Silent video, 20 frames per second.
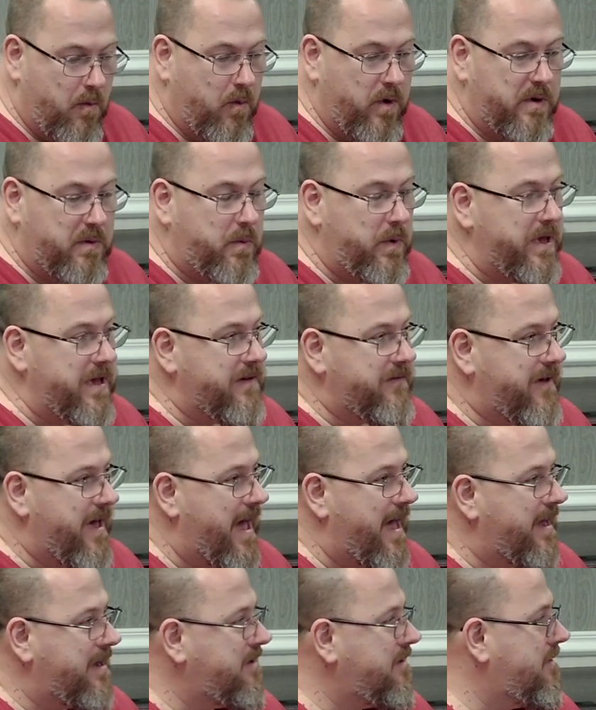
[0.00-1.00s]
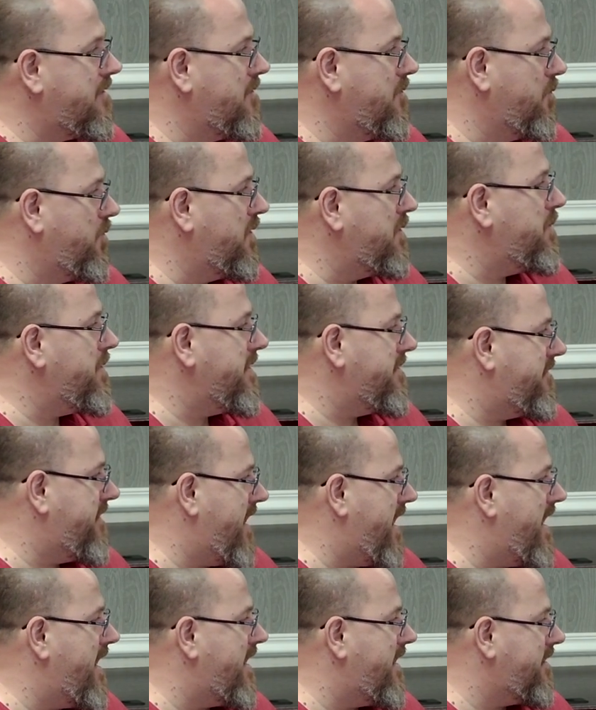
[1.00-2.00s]
Would we have had
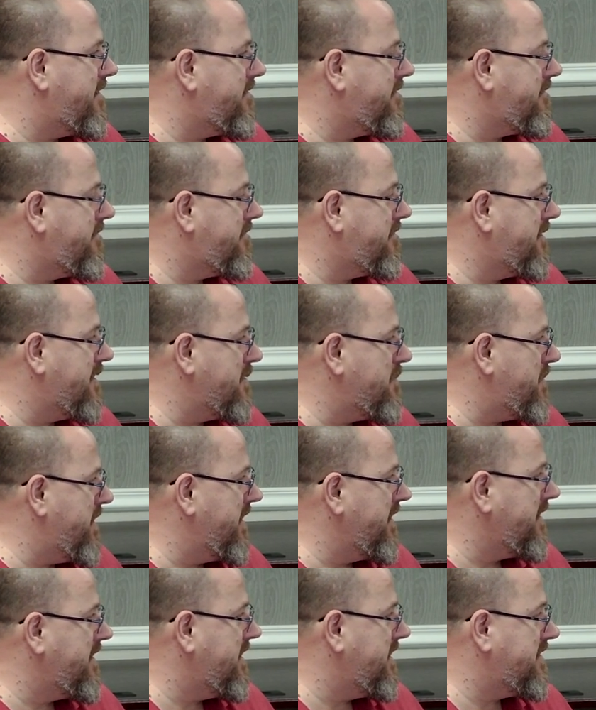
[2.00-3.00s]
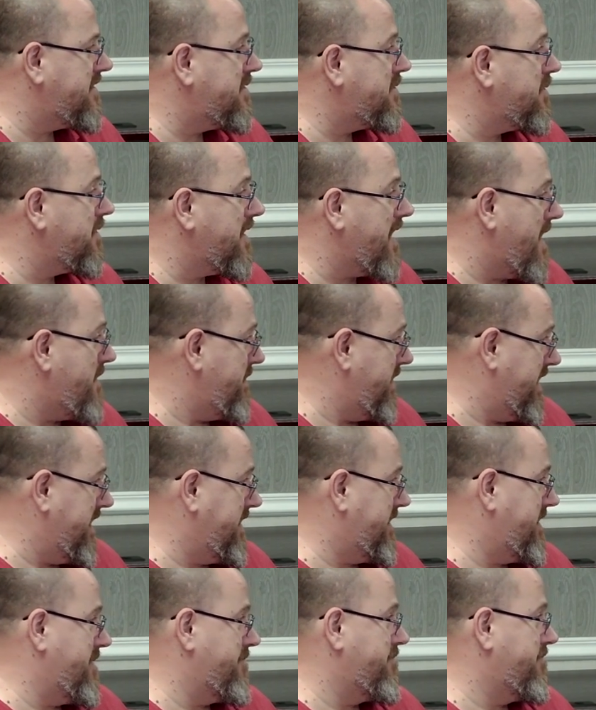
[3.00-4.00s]
the ability to
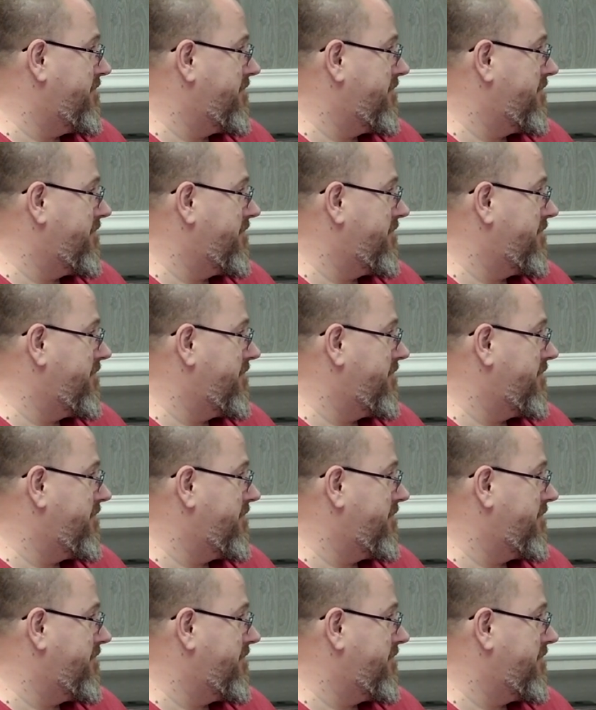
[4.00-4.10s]
accommodate them?